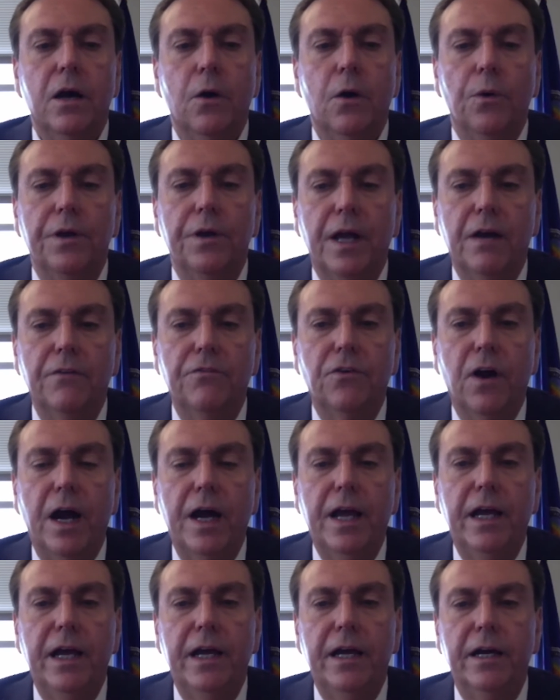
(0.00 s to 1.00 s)
Whenever I
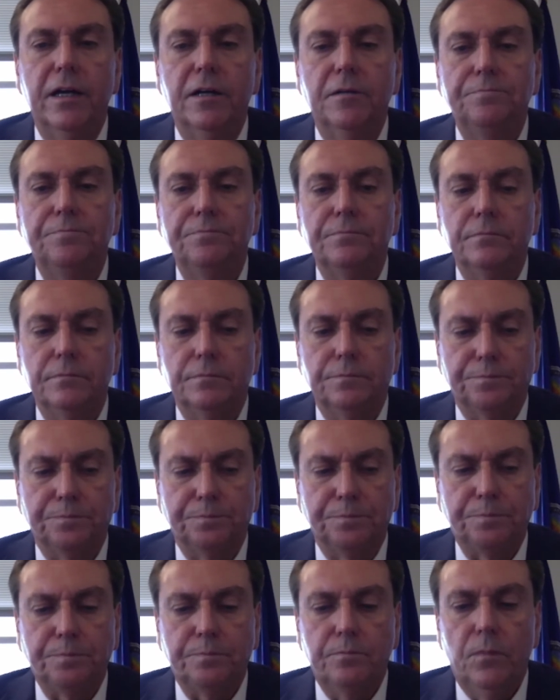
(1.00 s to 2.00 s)
hear
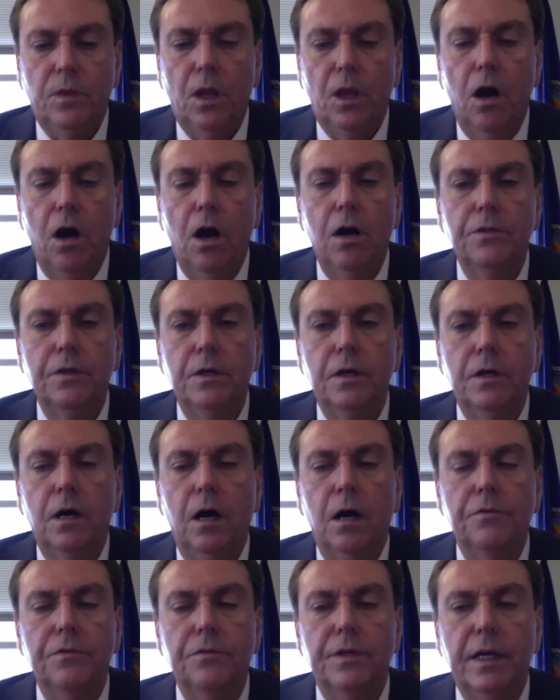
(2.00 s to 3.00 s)

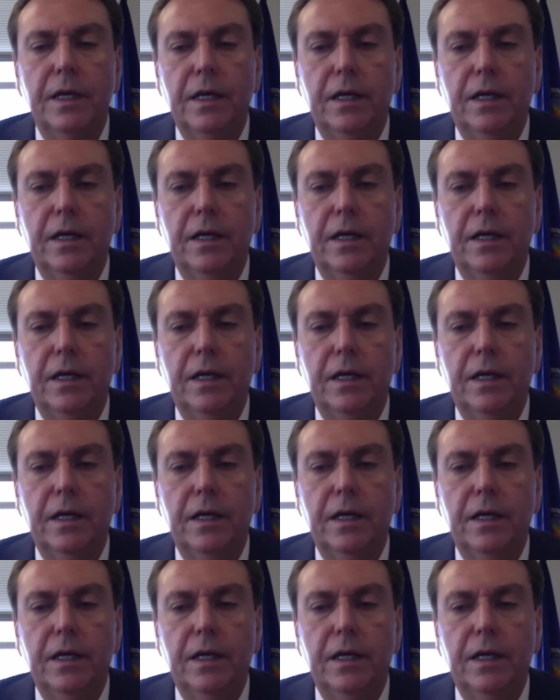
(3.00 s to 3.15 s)
on the